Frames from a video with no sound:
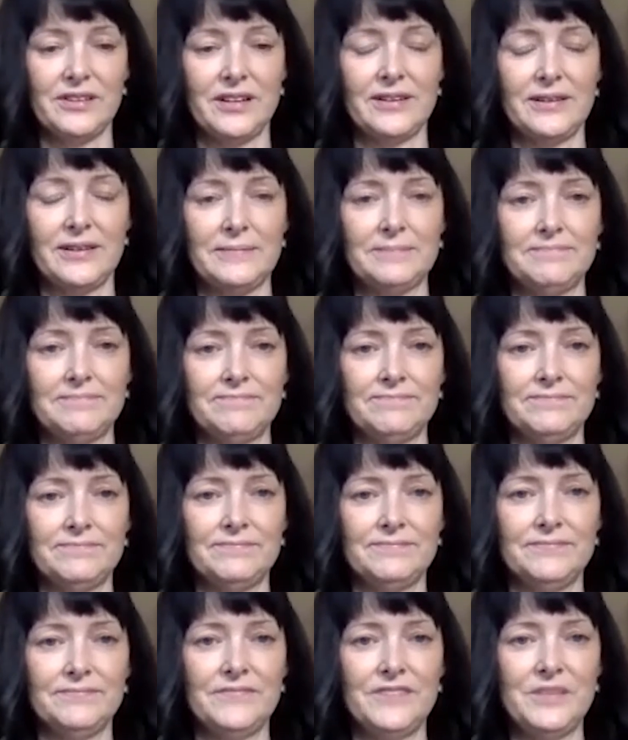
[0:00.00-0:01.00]
The
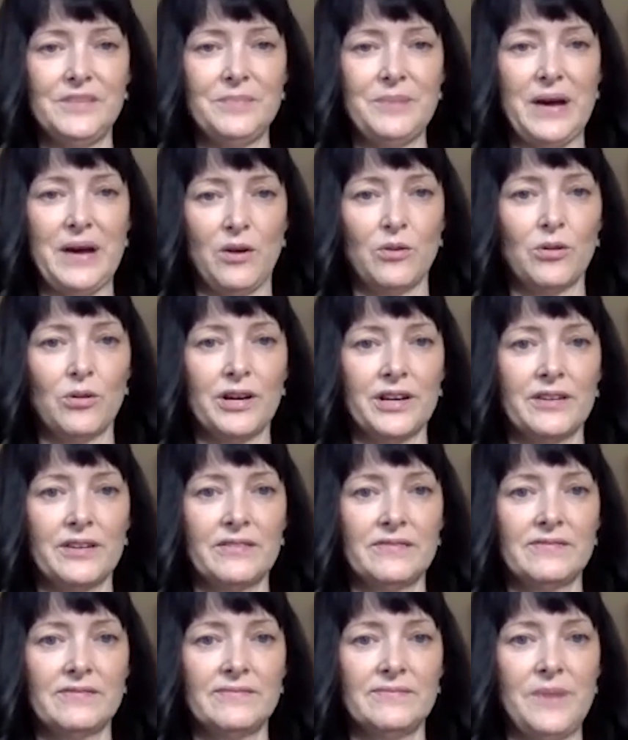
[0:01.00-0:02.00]

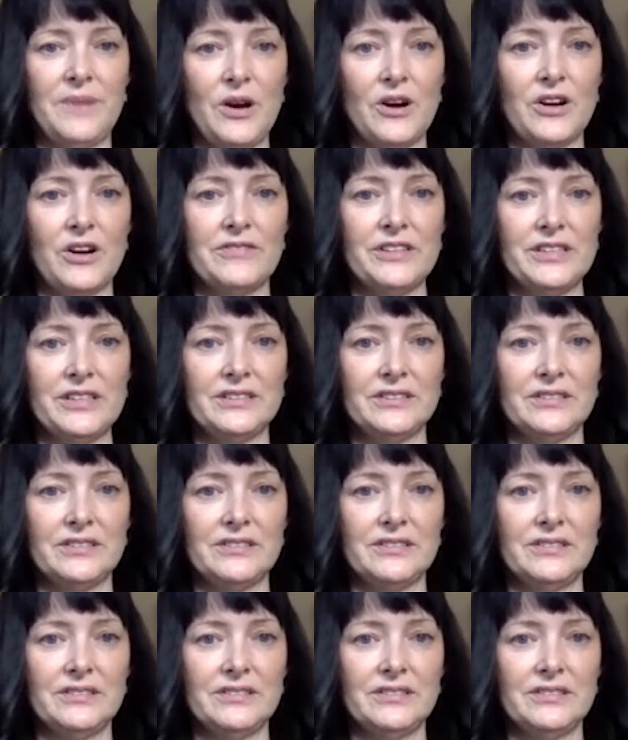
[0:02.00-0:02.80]
empowering part of it,